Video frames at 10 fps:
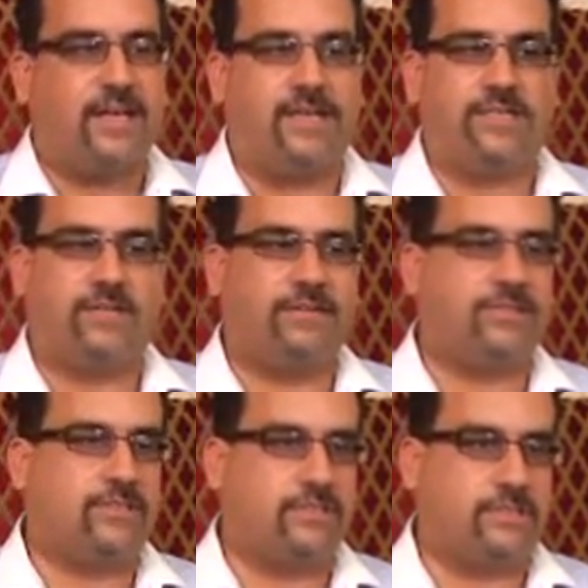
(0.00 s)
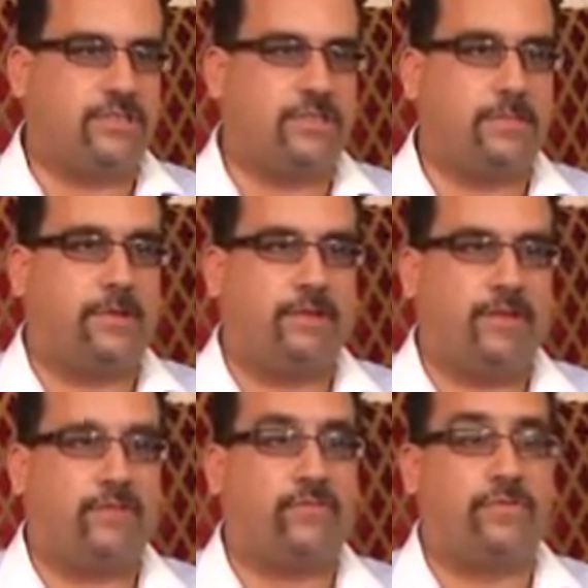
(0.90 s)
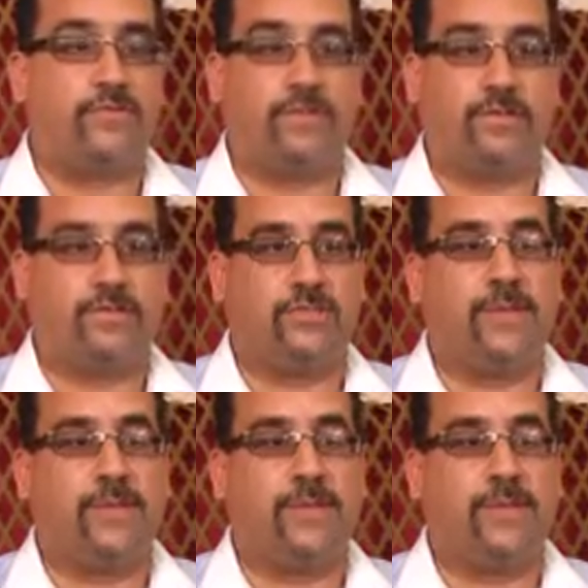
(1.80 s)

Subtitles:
Generational differences have been around for centuries,